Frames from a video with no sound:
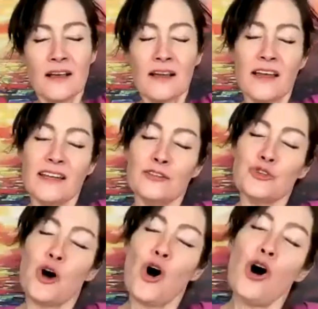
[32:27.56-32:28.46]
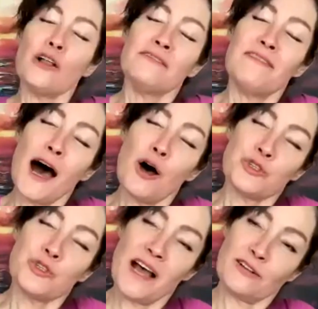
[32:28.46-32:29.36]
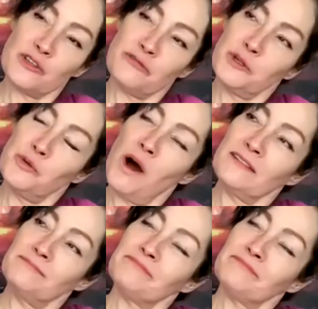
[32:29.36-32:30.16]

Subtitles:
And then do all the vowel sounds if you want.